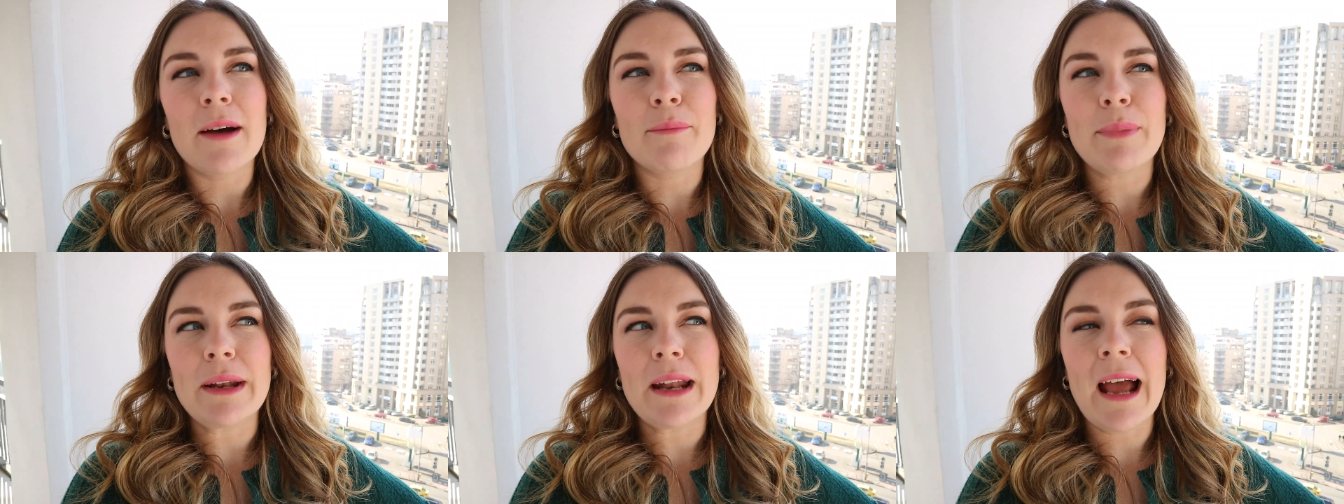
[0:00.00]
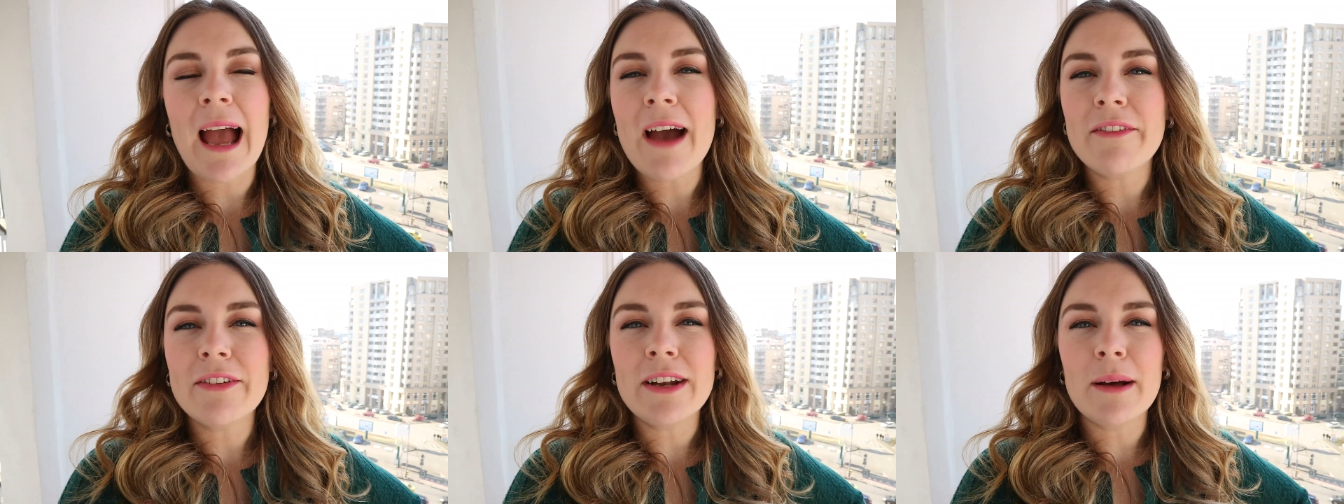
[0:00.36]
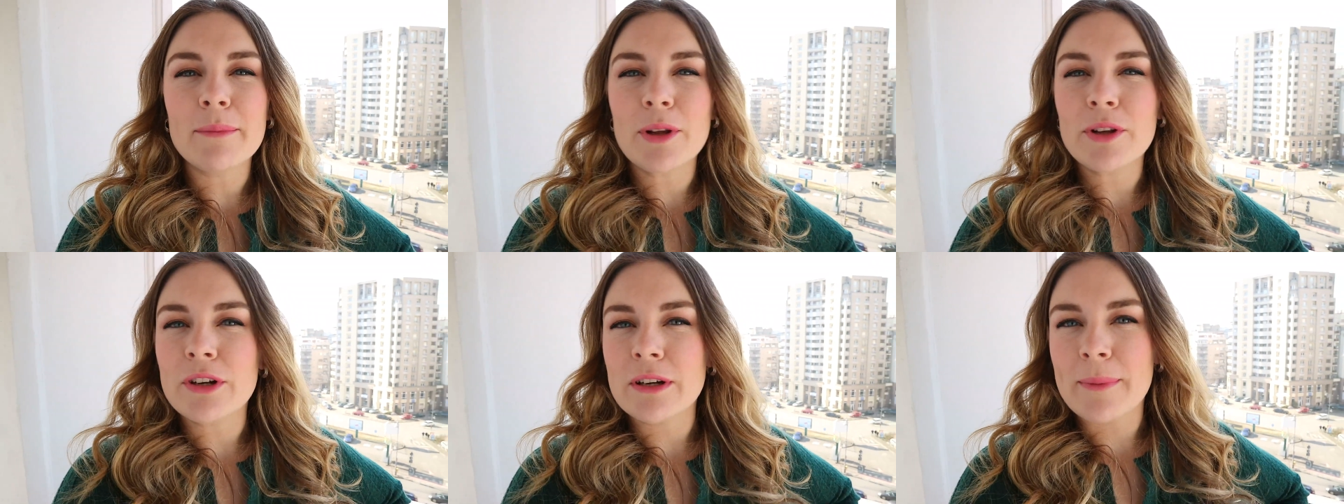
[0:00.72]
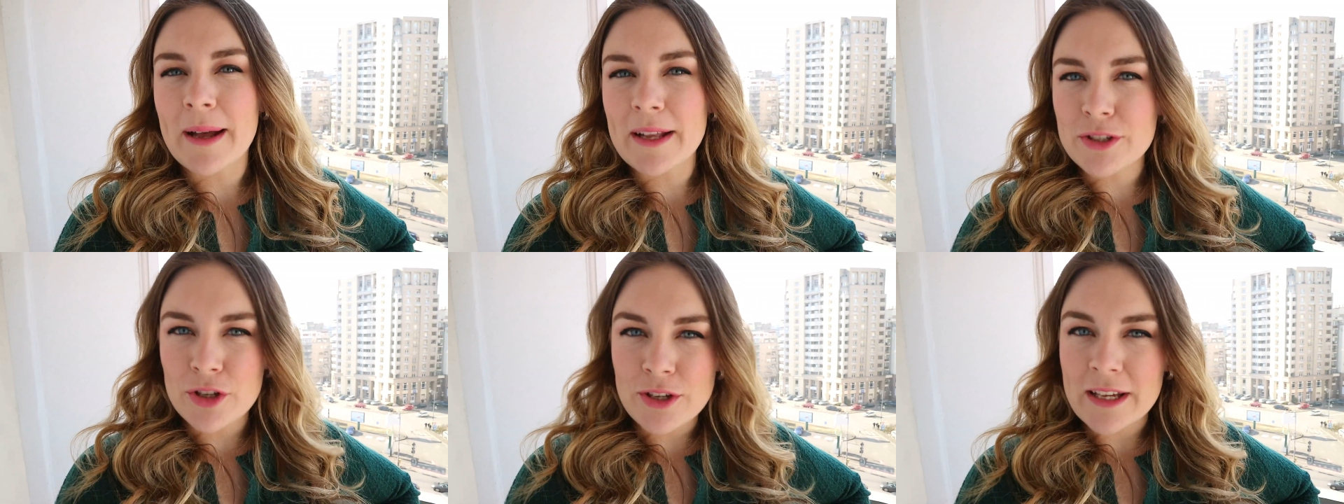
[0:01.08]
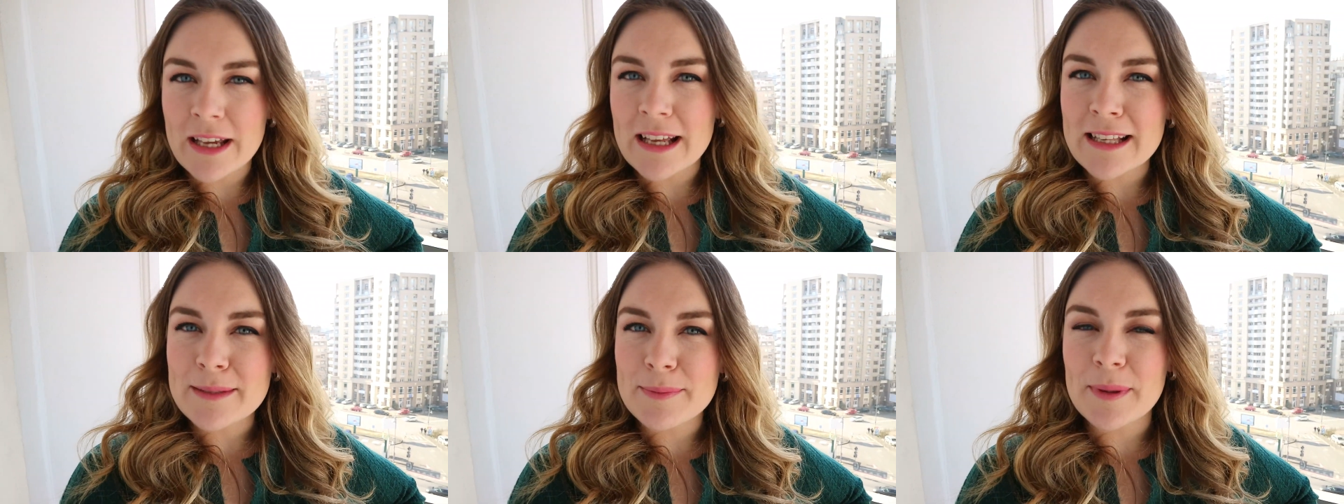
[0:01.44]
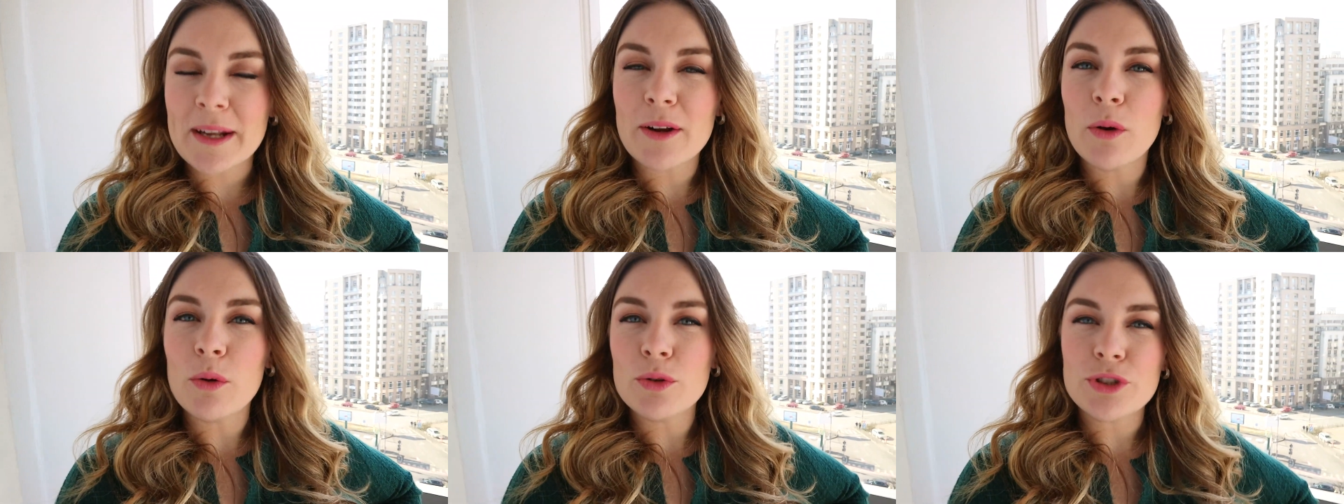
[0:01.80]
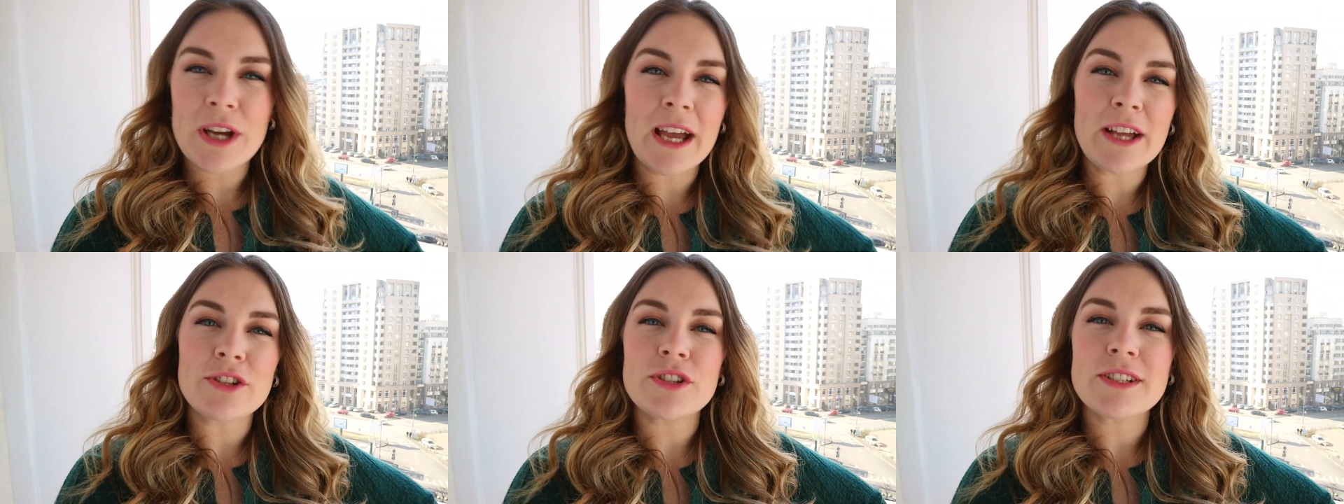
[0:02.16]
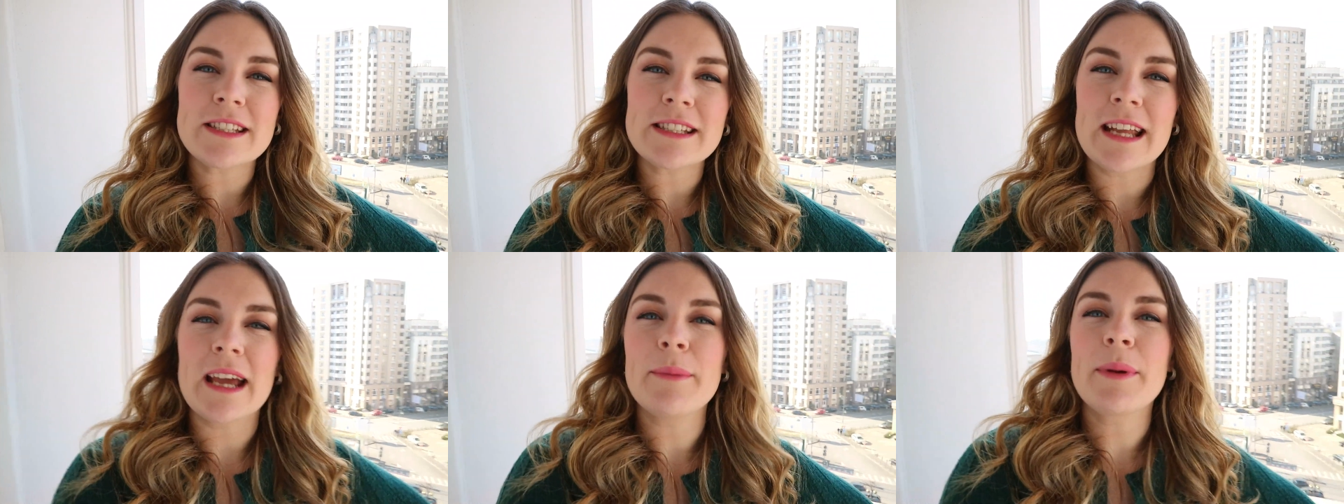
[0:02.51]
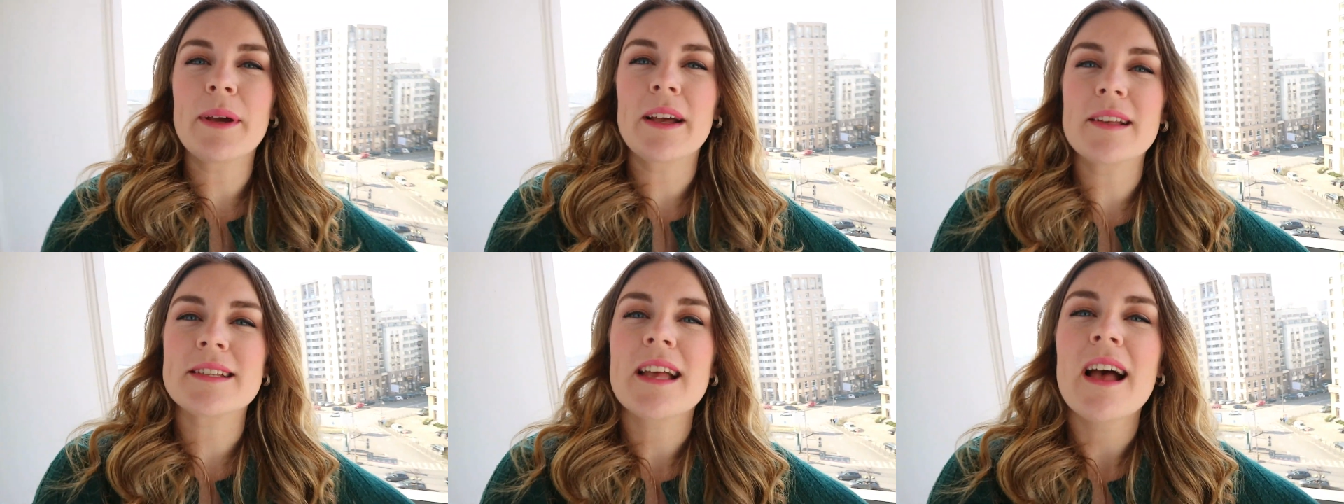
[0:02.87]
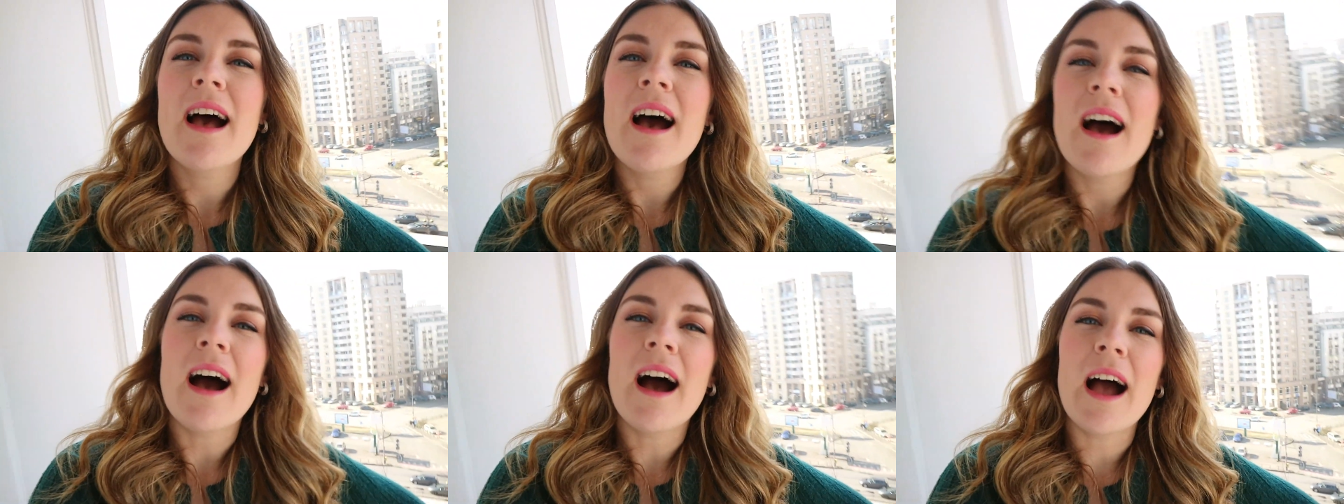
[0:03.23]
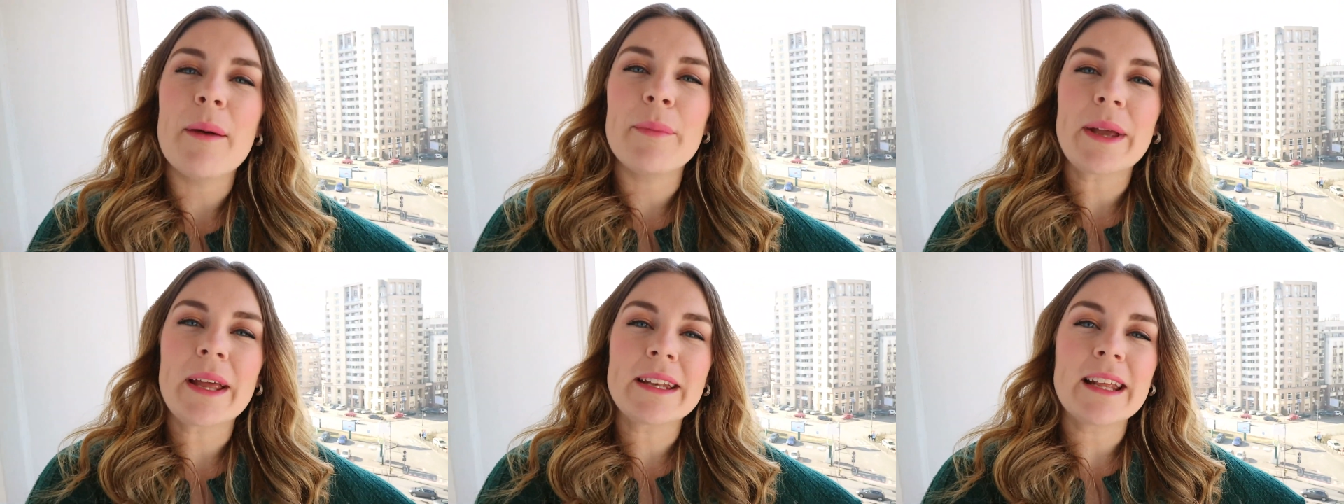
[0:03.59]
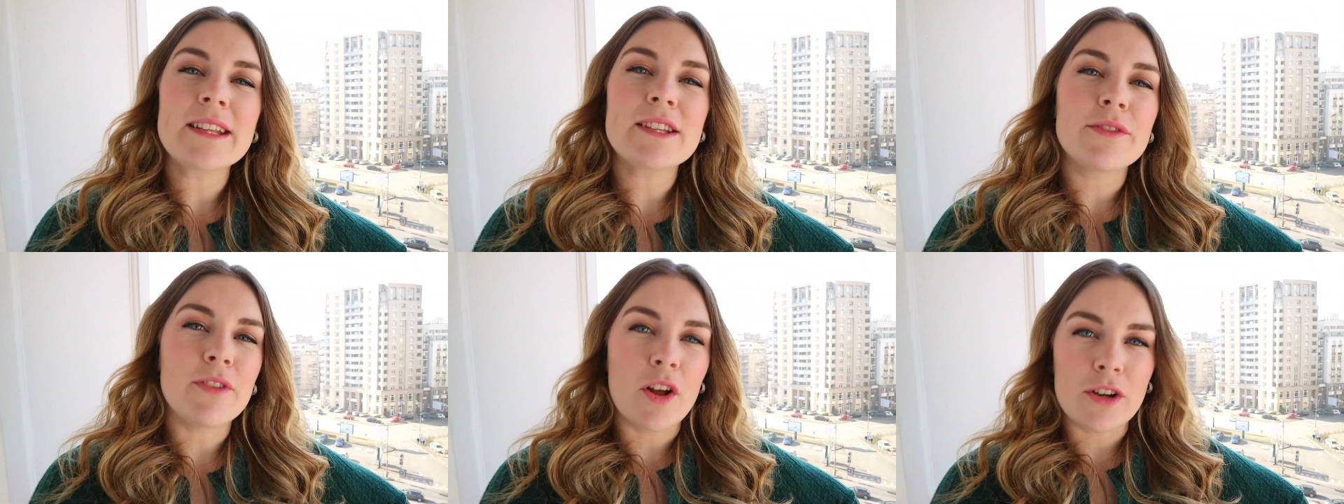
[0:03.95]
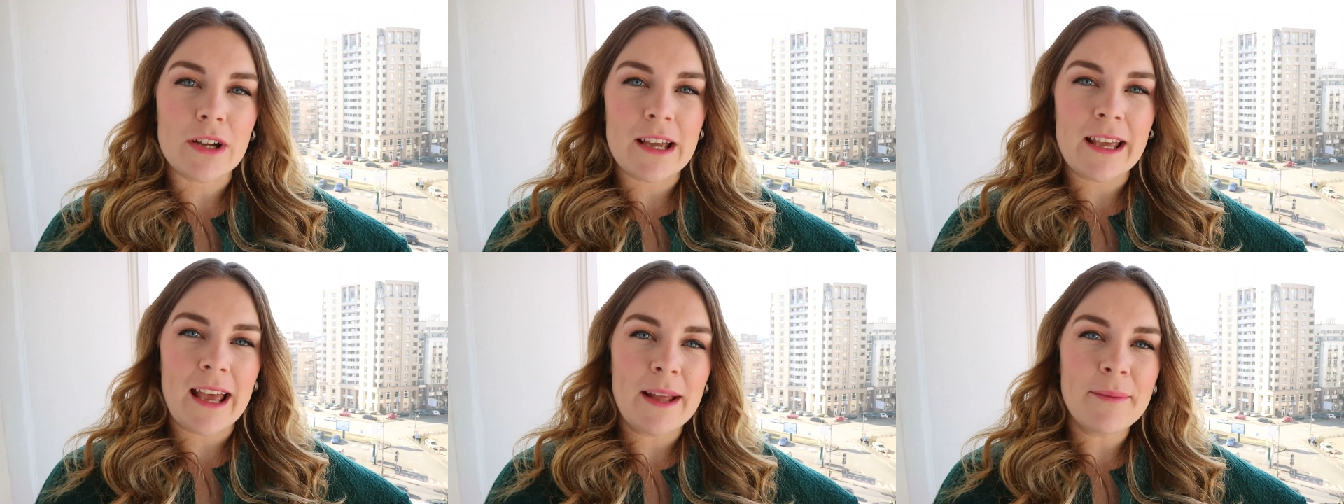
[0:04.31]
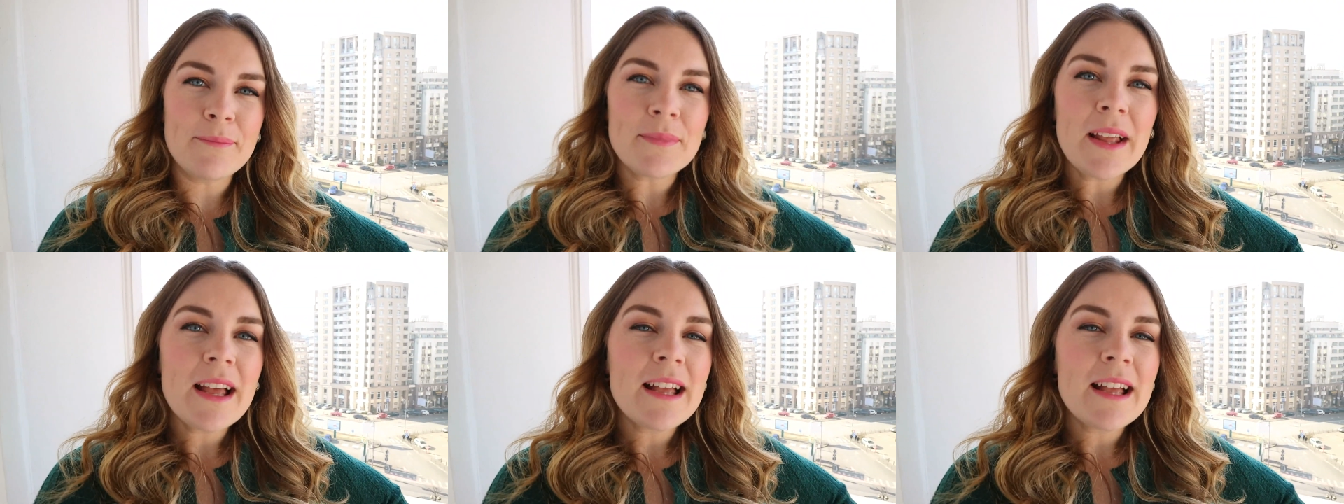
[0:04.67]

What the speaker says: but I haven't uploaded in about 2 years, but it all changes today because I'm beginning to vlog again.